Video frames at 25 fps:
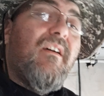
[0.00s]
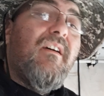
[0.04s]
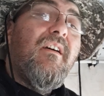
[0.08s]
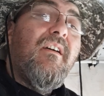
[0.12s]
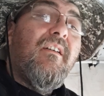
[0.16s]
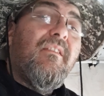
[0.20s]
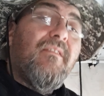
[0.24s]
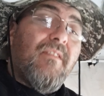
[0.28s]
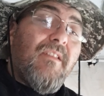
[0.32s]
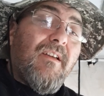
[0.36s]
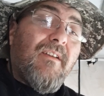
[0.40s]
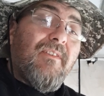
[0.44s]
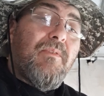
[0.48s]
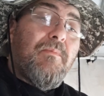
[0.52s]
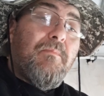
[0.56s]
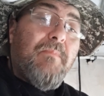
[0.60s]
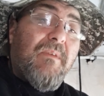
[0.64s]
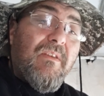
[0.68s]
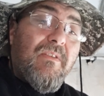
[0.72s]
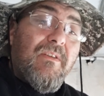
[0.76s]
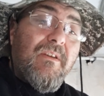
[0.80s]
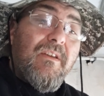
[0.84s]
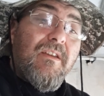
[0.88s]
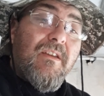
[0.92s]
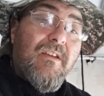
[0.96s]
And let's be
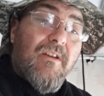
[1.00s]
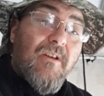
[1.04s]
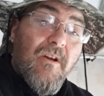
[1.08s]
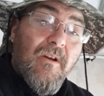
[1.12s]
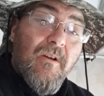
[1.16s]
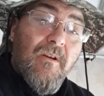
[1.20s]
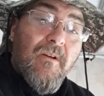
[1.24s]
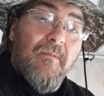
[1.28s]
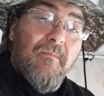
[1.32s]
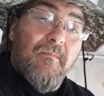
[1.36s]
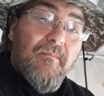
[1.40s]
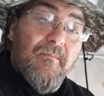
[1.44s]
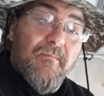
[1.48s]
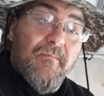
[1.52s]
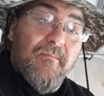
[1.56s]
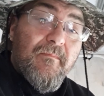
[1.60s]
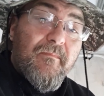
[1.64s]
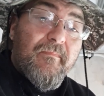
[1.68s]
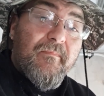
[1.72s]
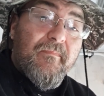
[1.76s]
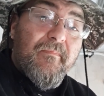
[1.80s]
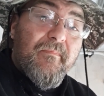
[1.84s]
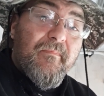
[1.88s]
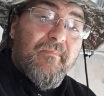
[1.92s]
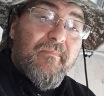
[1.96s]
the cure.
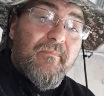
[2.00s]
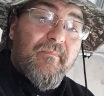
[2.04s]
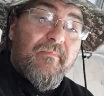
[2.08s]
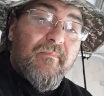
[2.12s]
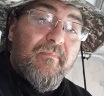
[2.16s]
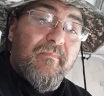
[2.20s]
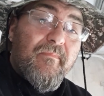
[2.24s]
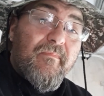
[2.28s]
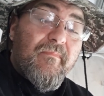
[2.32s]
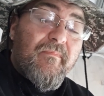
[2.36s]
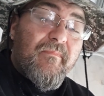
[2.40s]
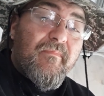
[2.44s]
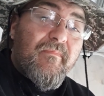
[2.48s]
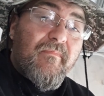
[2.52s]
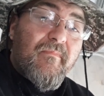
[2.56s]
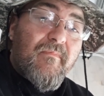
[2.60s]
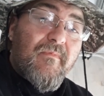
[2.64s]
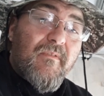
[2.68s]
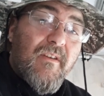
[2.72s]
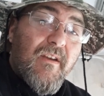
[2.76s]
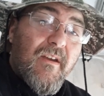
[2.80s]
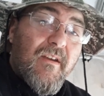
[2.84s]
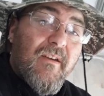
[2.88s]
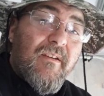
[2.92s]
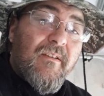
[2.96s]

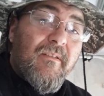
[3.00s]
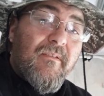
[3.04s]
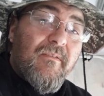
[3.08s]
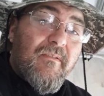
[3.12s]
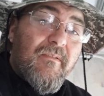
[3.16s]
Okay?